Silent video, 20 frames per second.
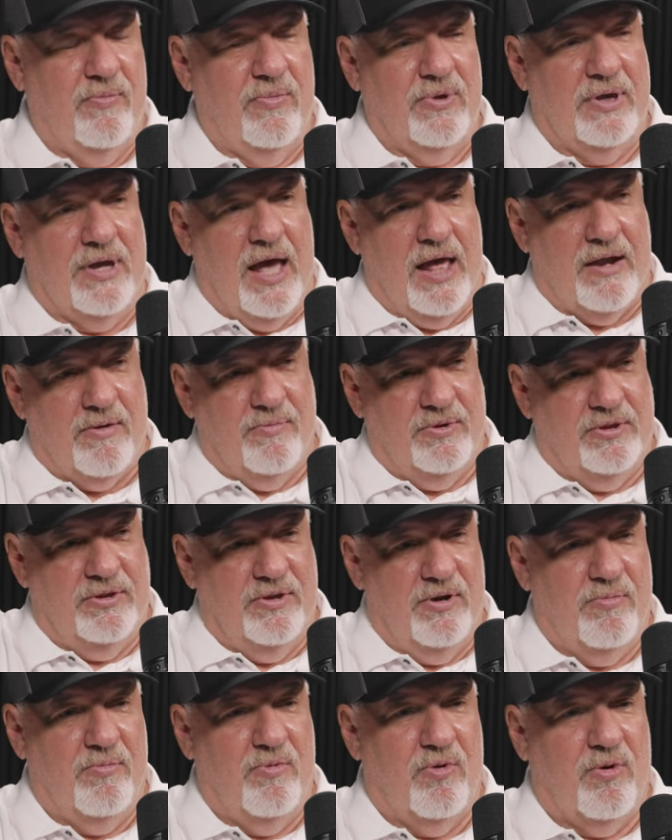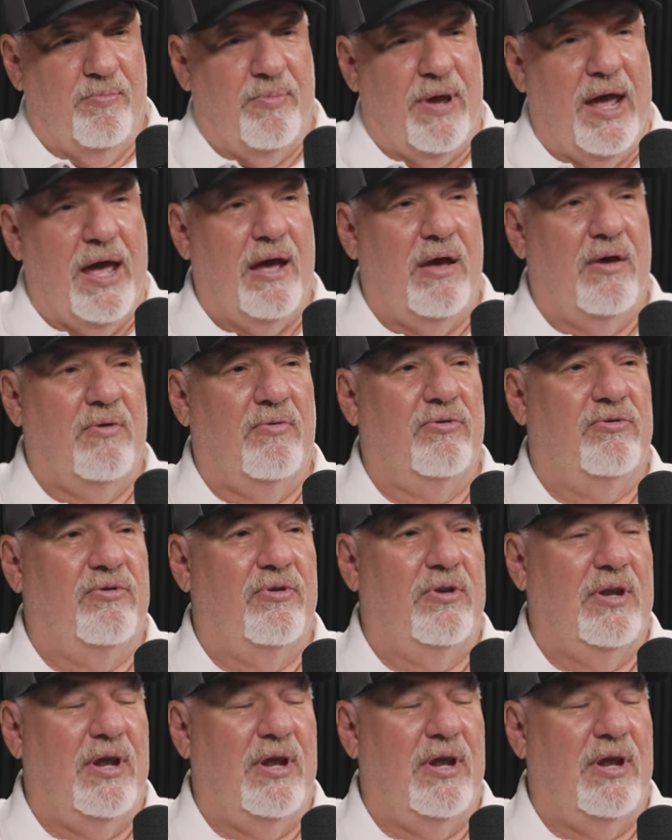and got him a little more bounce.